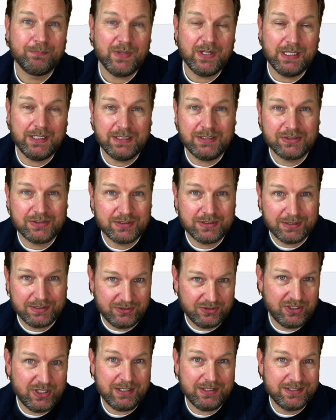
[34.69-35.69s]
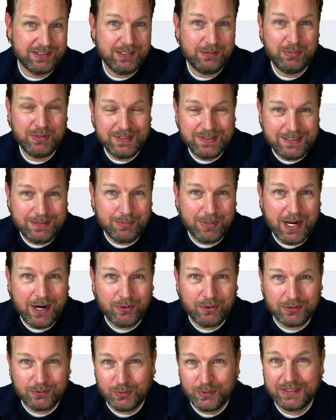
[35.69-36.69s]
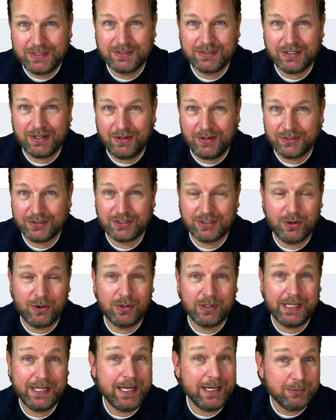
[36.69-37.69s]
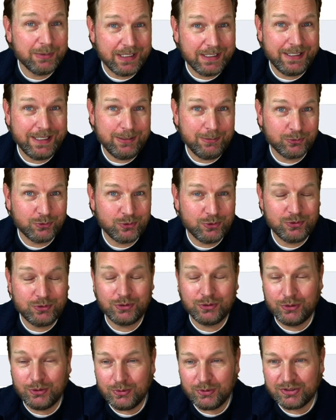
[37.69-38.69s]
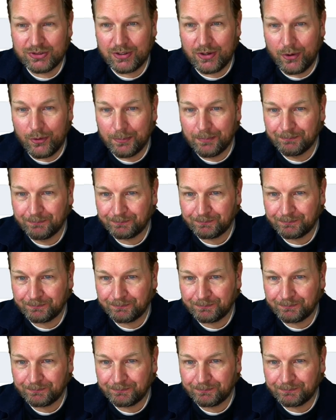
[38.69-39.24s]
it is ChatGPT powered, which also enables you to do so.